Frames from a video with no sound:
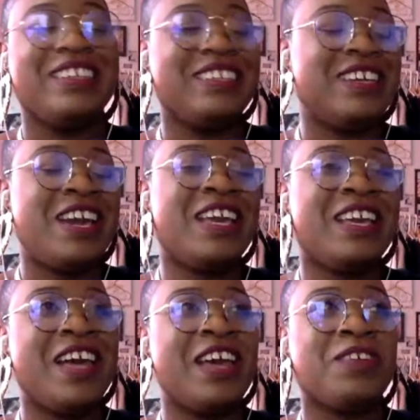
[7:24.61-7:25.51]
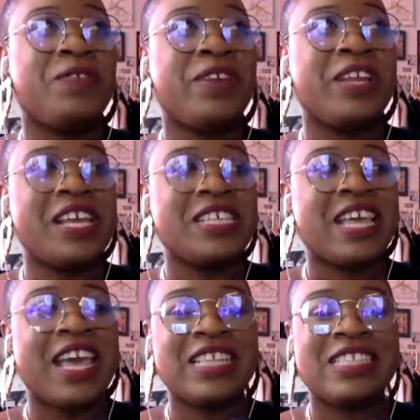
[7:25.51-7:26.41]
when I kind of realize
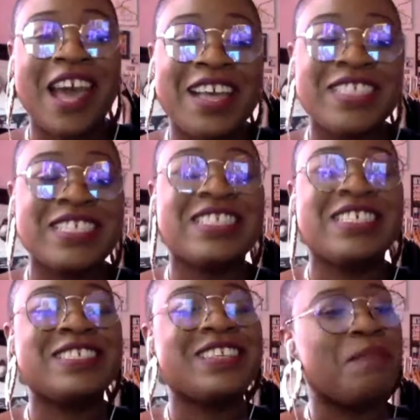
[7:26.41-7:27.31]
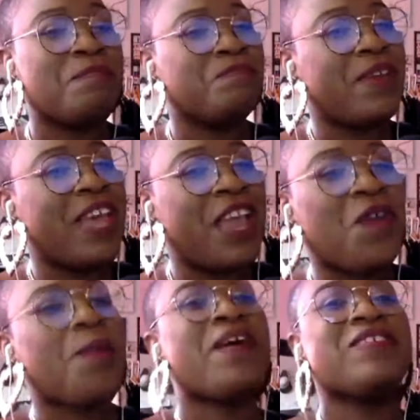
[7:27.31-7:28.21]
that it ties into, I'm
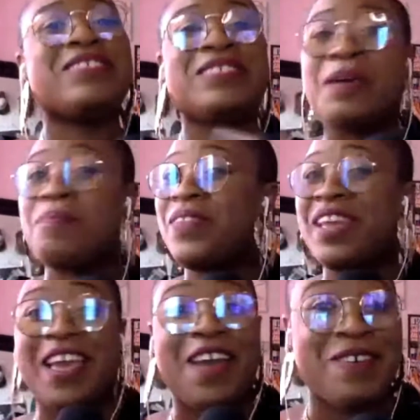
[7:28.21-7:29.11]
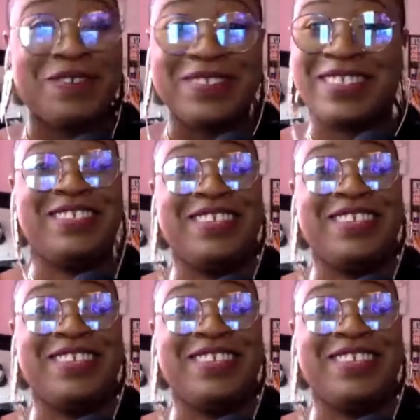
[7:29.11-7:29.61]
angry about something else.